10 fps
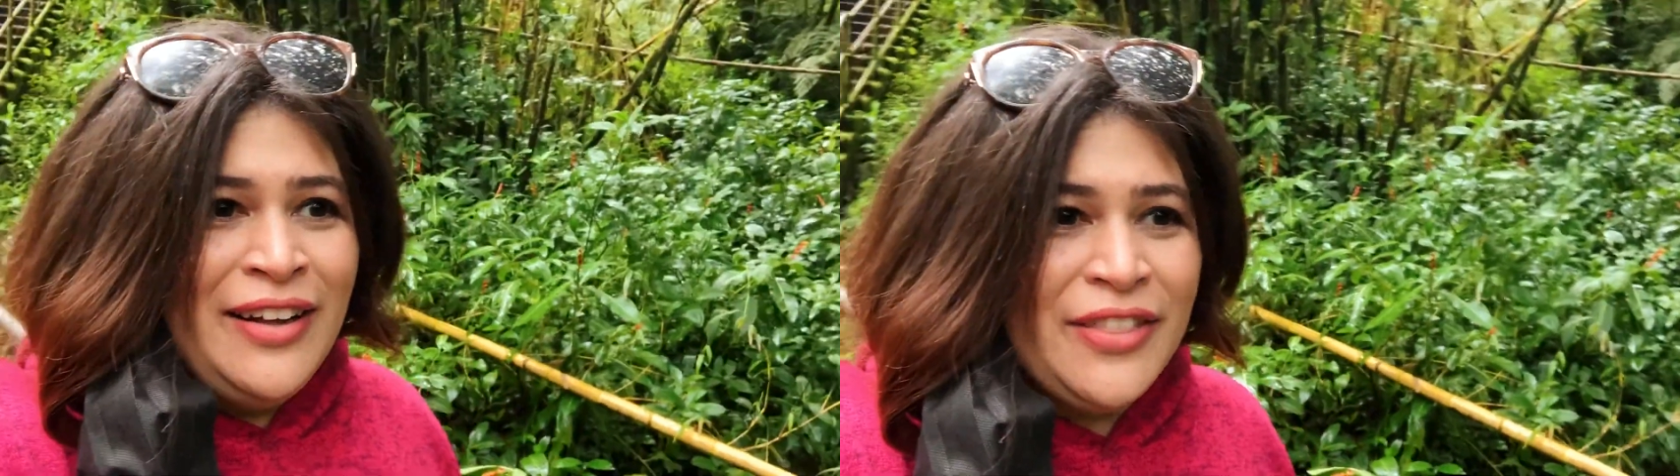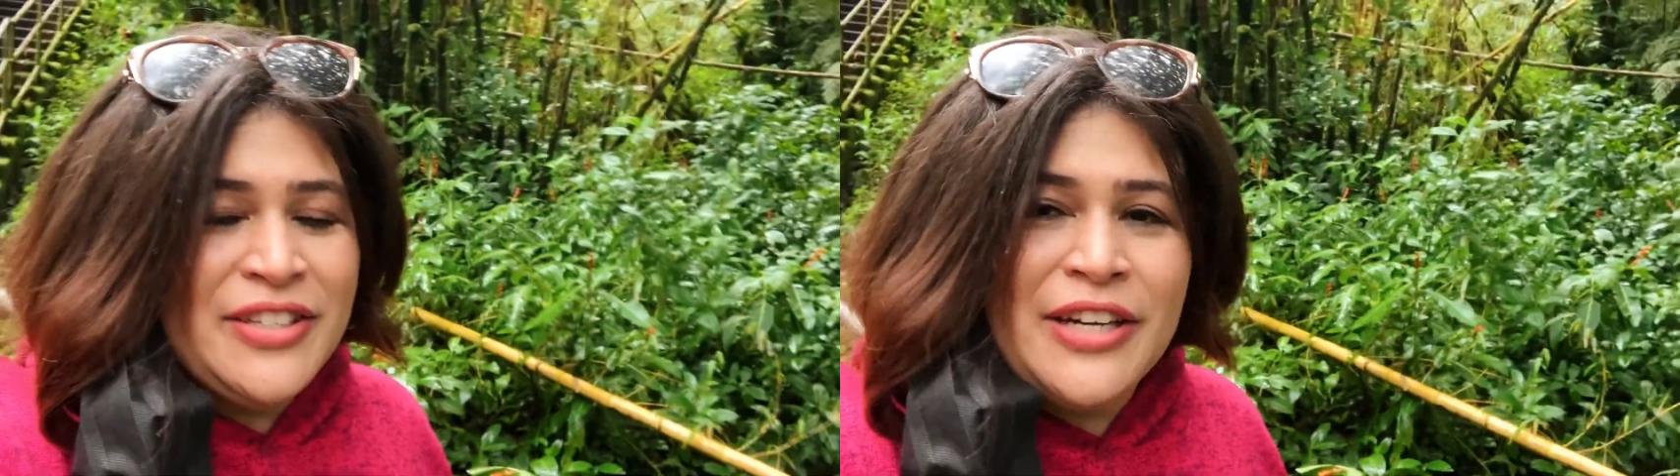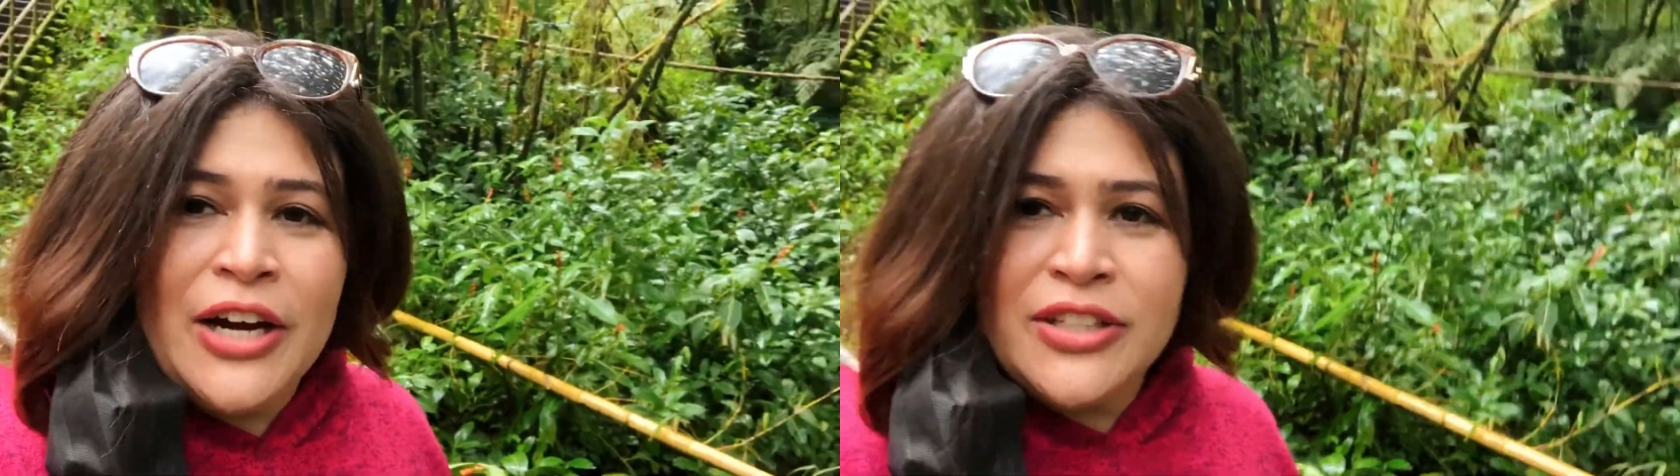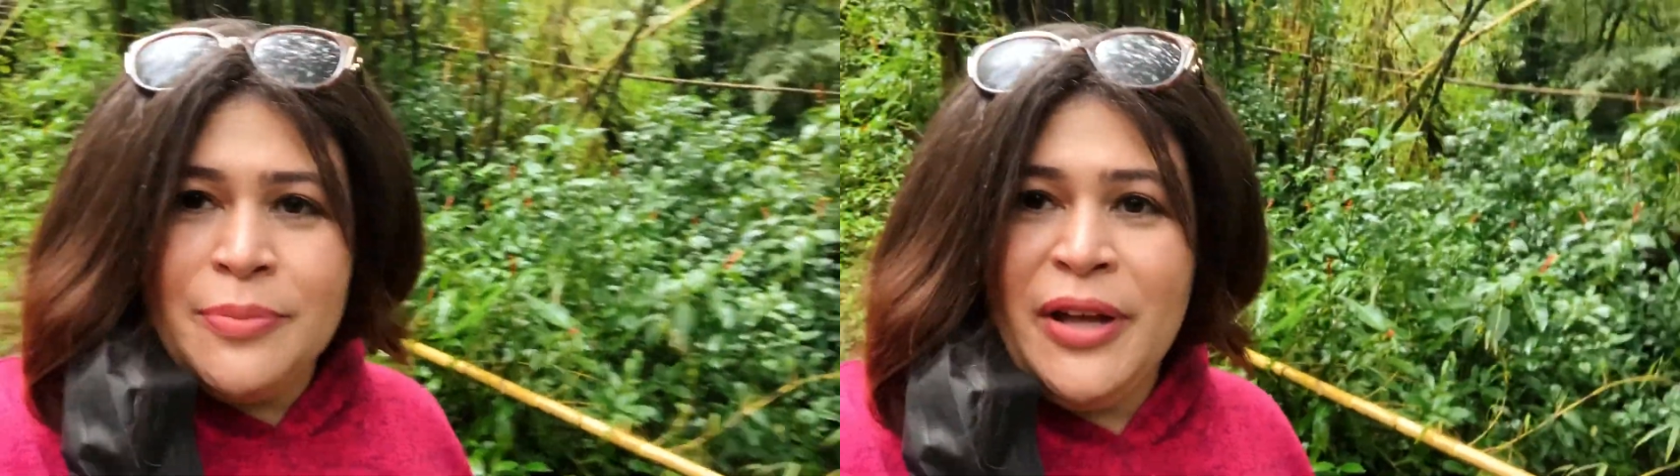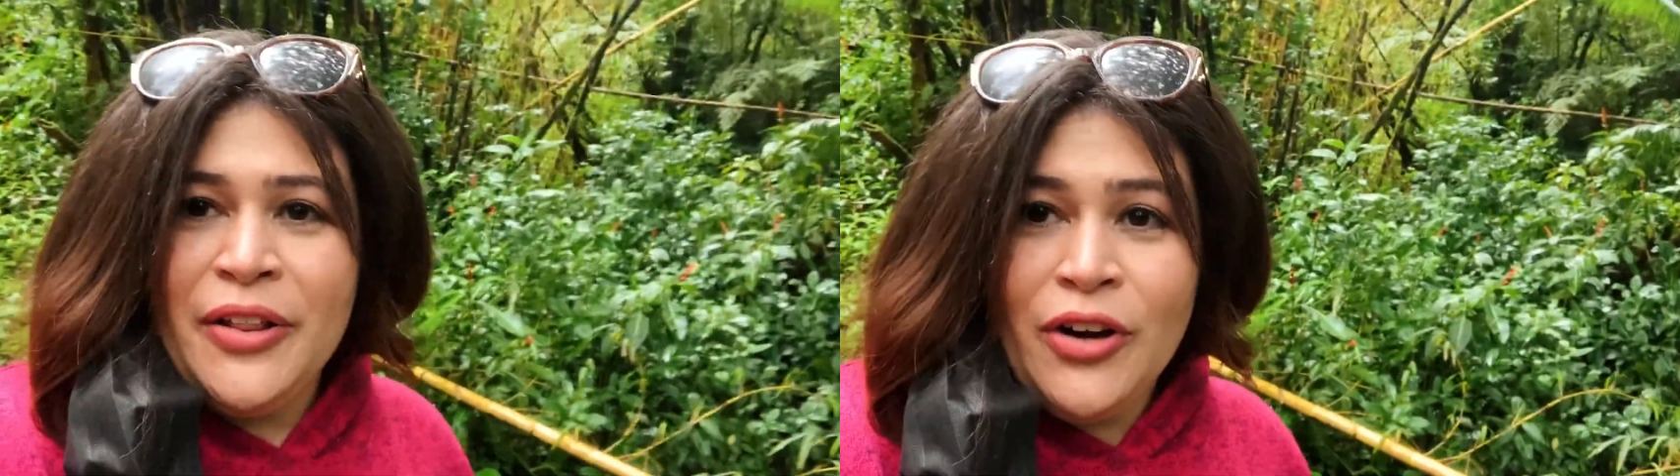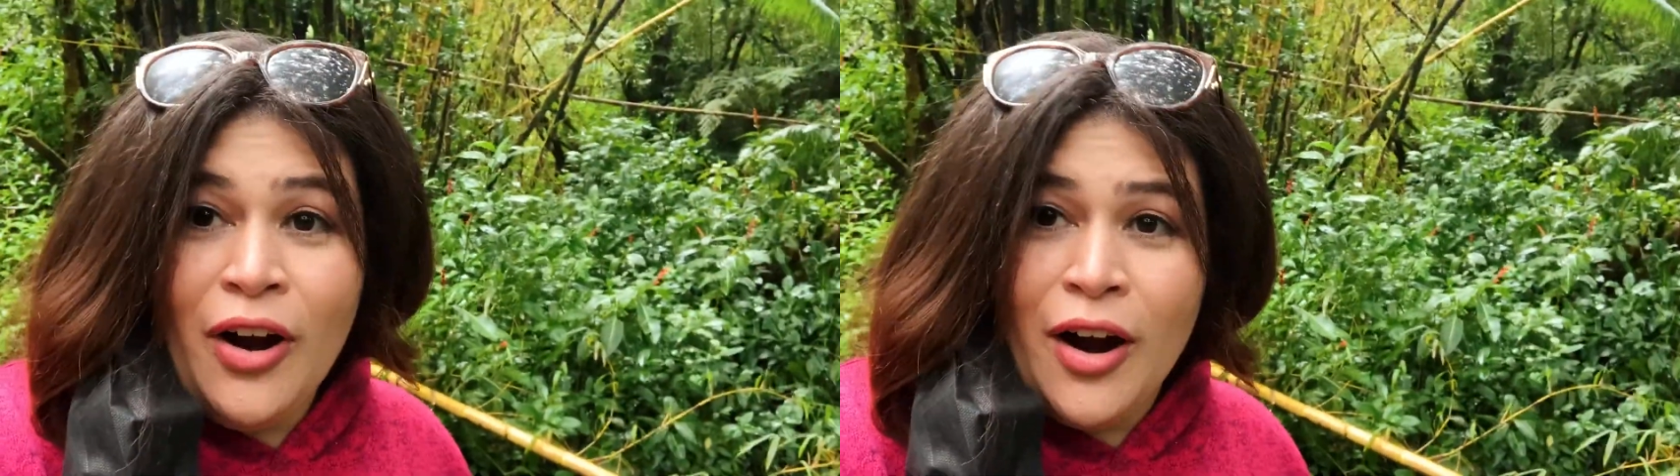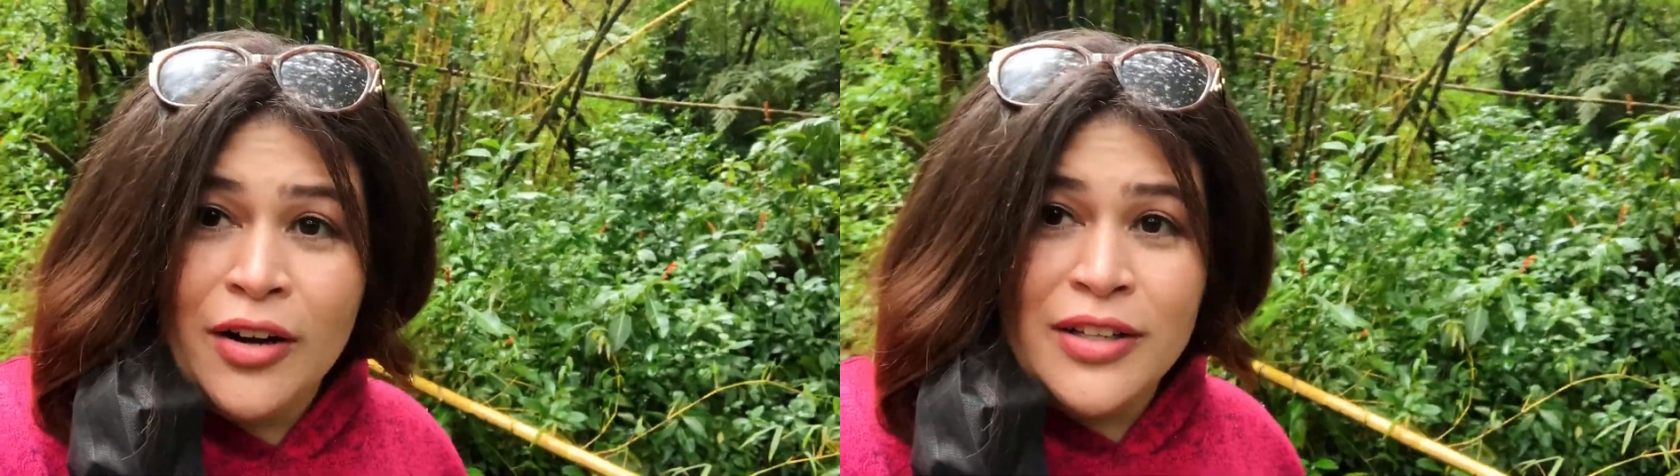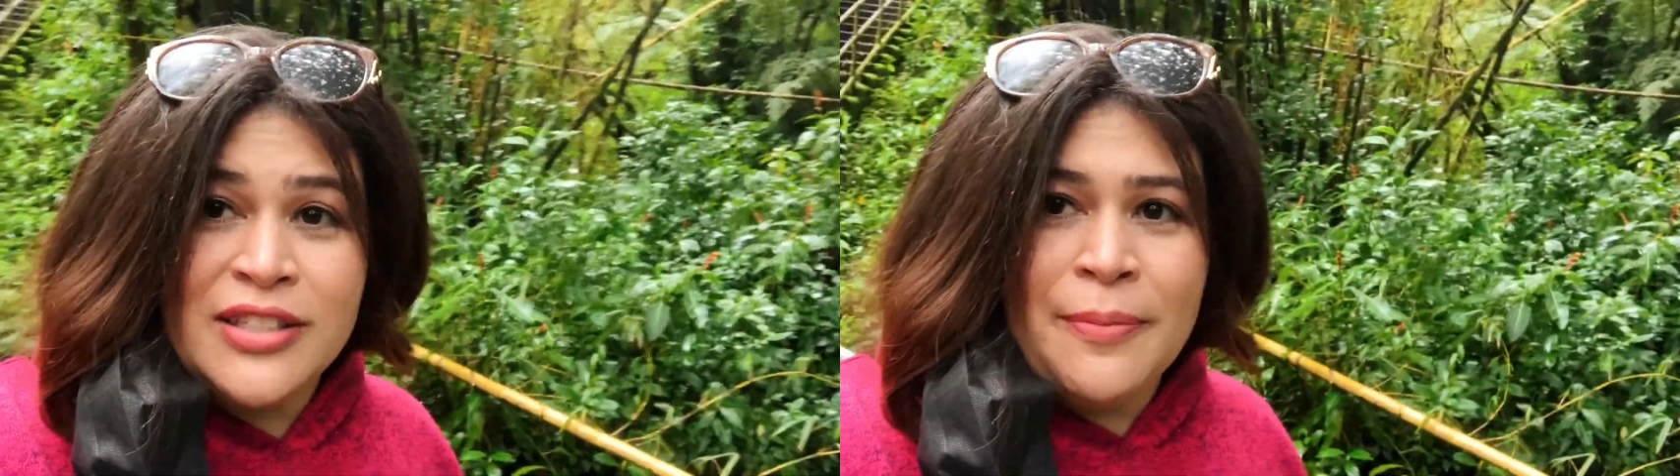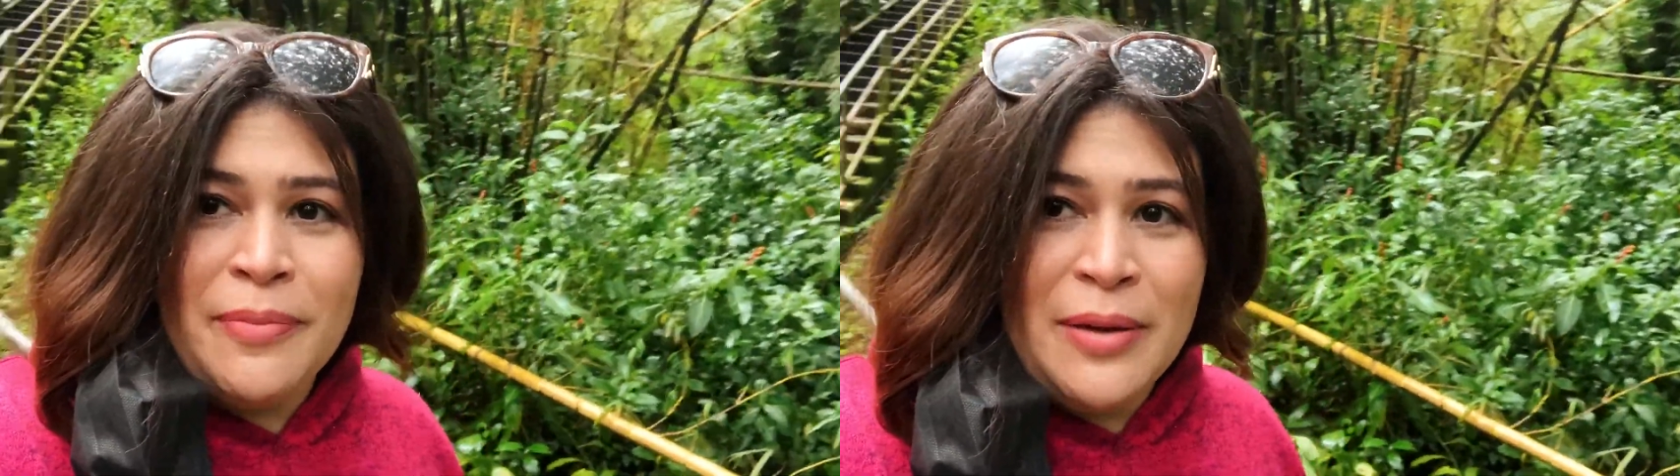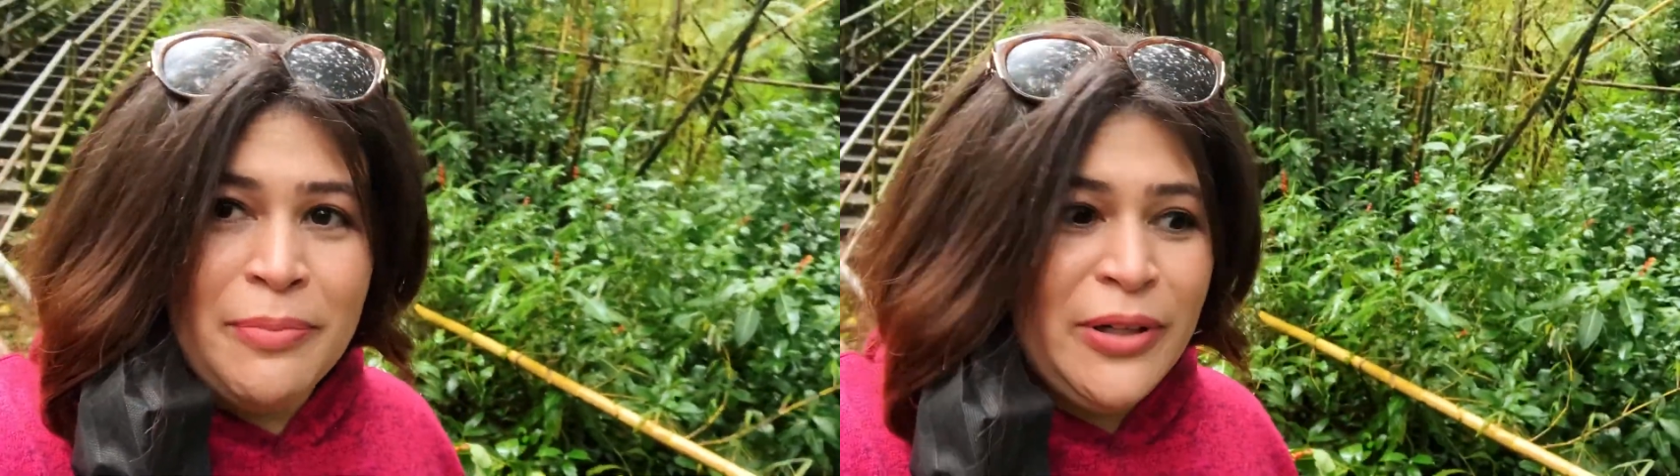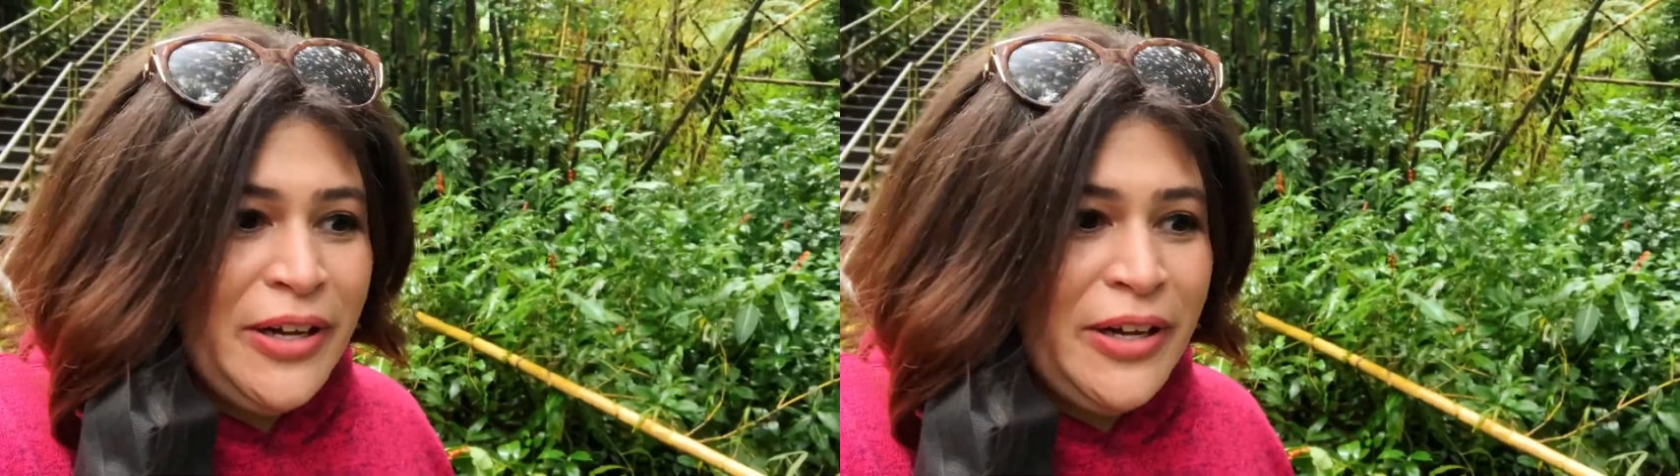The stairs can be a little hard on some people.